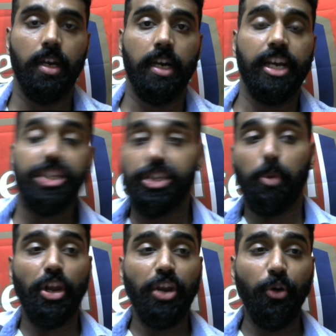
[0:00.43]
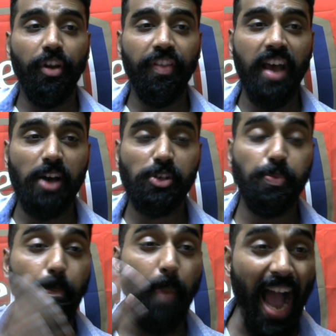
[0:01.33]
It's your morning good in the house
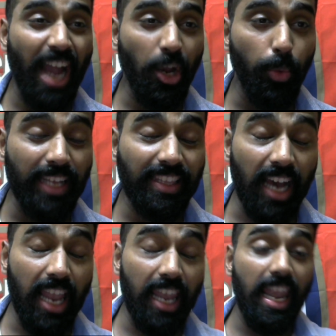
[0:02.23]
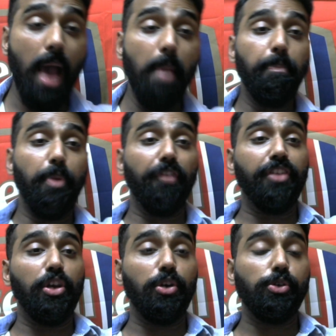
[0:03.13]
back with a lump of
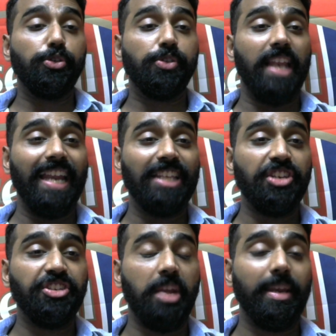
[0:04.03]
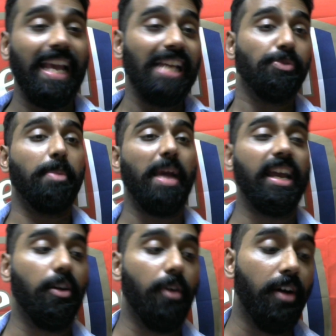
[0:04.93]
news ladies and gentlemen yes with a bang
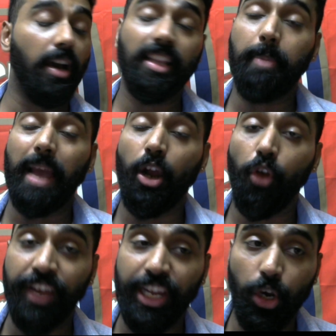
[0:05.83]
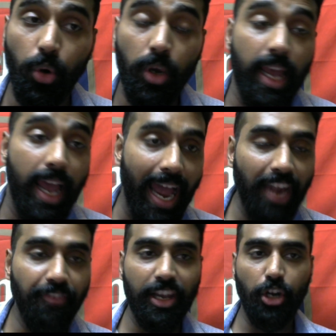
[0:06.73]
on, another bang on video
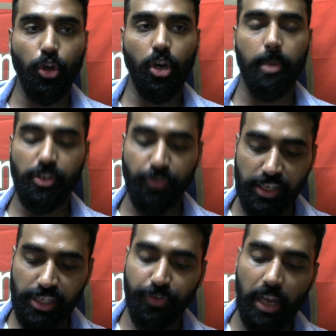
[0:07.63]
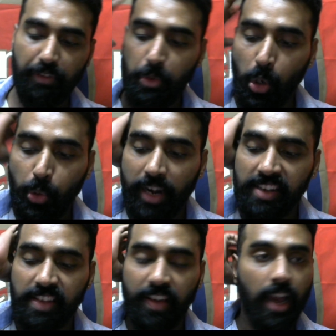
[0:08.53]
and we're going to talk about first of all I would want to
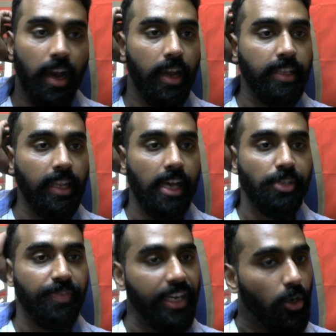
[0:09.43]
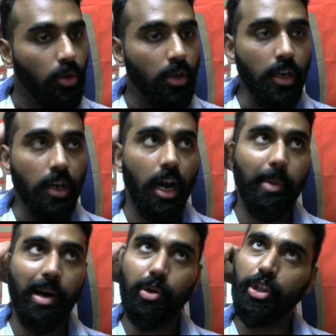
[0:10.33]
address uh, uh in the last video
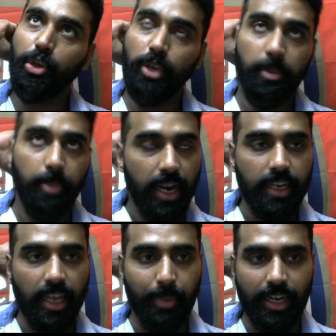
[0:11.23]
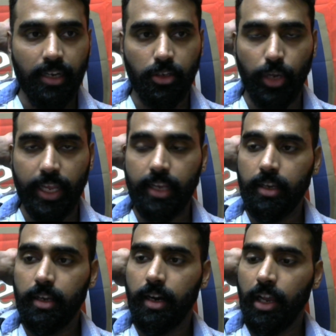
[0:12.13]
about Julian Brandt I made today
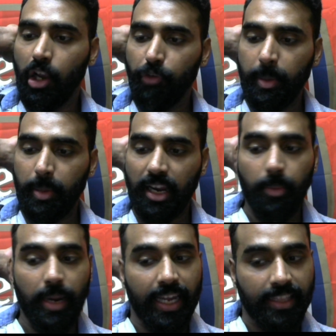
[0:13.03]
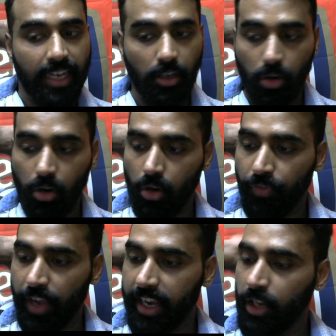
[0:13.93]
a lot of people are commenting that oh
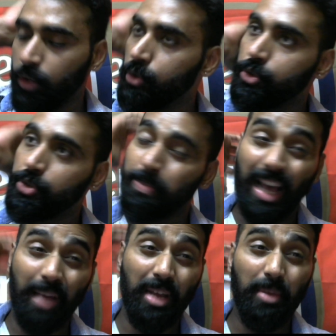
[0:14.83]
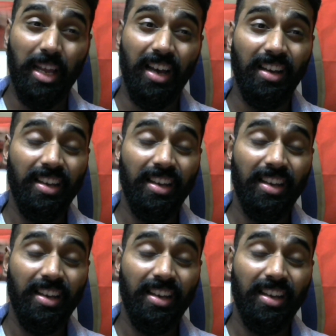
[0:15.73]
fake news blah blah blah